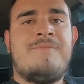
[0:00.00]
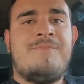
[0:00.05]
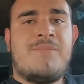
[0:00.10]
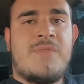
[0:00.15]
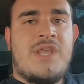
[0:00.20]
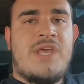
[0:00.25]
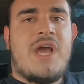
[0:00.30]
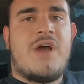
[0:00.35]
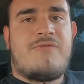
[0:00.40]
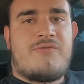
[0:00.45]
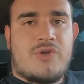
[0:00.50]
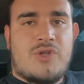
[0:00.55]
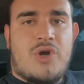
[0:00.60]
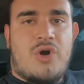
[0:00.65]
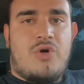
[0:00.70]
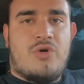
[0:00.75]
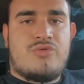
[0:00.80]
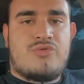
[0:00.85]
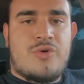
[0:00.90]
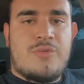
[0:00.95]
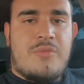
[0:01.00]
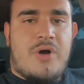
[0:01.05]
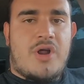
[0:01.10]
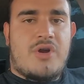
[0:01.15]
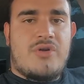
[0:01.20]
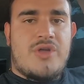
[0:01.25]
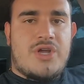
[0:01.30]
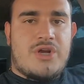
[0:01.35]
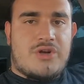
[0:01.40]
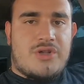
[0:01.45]
yeah, for the 03
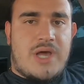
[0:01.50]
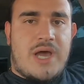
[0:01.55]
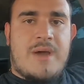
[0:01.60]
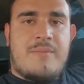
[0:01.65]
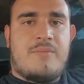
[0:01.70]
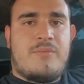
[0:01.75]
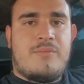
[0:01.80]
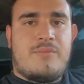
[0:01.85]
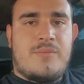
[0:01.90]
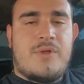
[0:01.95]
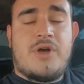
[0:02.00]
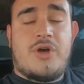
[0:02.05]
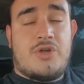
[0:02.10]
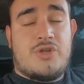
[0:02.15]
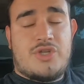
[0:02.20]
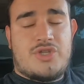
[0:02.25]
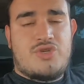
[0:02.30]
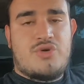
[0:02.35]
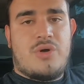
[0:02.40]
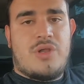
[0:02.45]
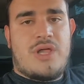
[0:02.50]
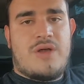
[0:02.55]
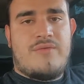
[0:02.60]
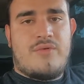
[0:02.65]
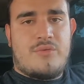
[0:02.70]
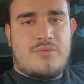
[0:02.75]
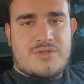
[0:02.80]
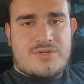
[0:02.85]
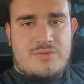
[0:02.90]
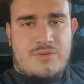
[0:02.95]
model year, the
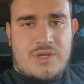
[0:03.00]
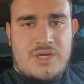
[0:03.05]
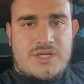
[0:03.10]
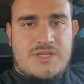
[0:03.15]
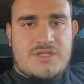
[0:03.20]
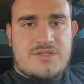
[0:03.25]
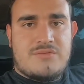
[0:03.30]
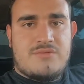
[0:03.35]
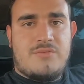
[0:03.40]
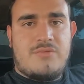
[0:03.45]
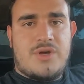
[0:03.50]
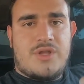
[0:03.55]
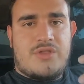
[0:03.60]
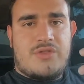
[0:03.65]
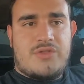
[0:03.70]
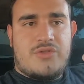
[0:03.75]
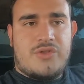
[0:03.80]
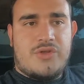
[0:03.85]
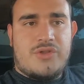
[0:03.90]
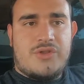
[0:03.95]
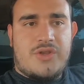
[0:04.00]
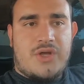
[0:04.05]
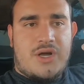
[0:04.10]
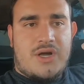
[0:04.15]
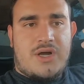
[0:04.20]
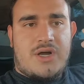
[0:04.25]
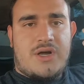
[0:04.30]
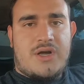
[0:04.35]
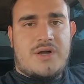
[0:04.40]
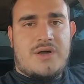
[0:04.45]
211 was released with
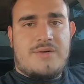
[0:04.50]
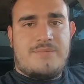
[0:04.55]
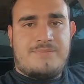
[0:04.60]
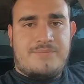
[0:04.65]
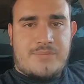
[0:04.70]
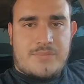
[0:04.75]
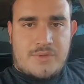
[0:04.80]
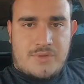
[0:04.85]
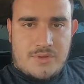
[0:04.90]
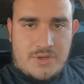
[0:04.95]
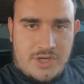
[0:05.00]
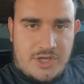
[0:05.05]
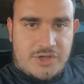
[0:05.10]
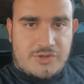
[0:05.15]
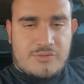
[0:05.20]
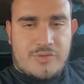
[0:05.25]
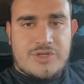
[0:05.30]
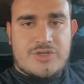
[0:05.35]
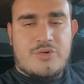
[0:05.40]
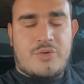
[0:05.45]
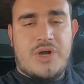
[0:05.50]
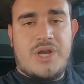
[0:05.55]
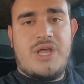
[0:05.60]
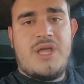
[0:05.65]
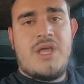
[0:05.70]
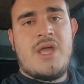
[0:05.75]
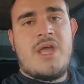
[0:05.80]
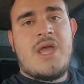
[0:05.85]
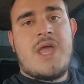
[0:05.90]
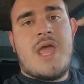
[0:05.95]
the E320,
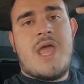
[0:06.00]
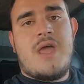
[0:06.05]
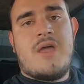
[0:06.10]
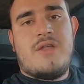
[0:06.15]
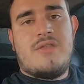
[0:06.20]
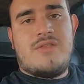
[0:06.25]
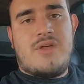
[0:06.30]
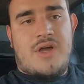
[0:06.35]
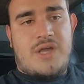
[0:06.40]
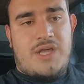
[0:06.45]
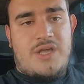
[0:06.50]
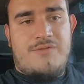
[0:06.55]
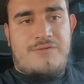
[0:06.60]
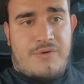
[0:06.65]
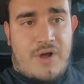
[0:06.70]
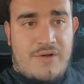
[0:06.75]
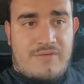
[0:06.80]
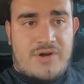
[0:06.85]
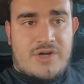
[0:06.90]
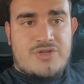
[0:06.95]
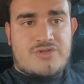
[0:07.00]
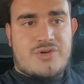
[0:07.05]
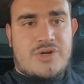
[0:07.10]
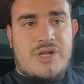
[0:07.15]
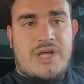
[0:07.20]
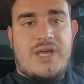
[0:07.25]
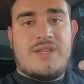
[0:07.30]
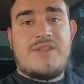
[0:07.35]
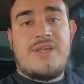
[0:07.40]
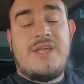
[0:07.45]
the E500,
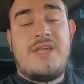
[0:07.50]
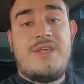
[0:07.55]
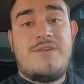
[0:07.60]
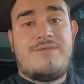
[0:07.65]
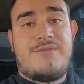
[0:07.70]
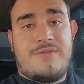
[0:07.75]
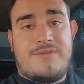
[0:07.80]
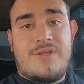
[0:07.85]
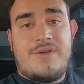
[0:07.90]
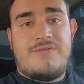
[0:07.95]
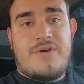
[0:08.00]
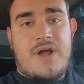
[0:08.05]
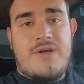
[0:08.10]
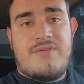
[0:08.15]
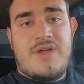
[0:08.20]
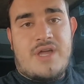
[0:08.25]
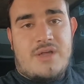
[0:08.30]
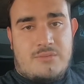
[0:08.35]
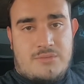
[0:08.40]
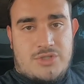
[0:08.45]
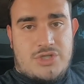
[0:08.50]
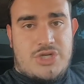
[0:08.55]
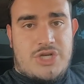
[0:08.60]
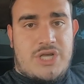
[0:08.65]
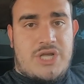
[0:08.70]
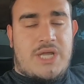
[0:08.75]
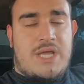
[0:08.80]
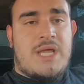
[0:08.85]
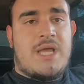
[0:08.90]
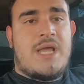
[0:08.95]
and the E55 AMG.